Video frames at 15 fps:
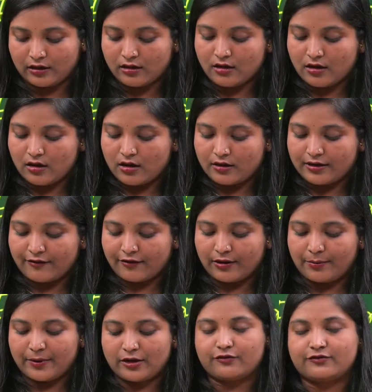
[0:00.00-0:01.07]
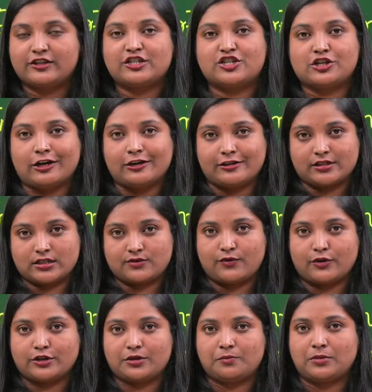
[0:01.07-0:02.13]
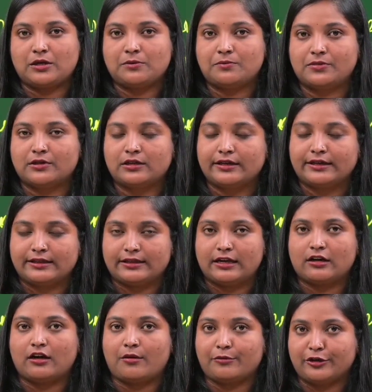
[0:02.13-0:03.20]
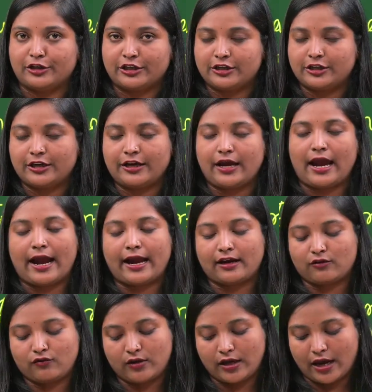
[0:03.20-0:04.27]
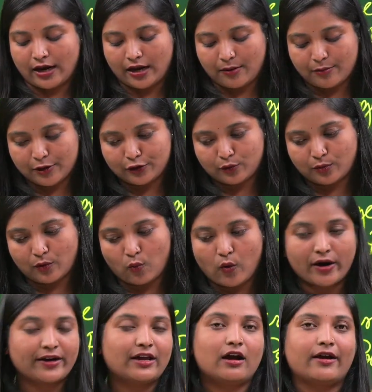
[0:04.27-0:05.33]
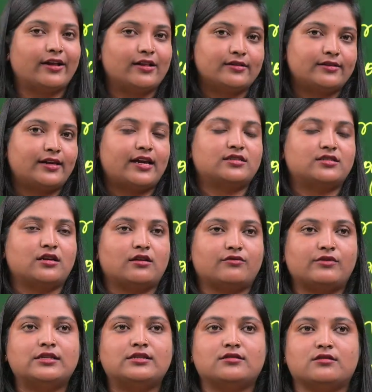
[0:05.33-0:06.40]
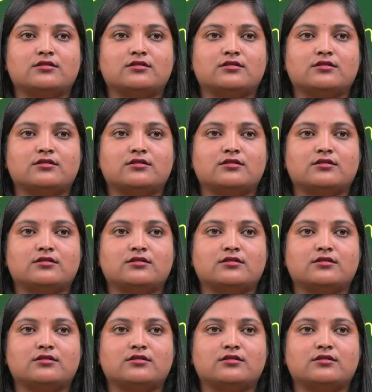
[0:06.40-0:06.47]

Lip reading: development of the shelters for the people in the community, and we can able to provide a healthcare services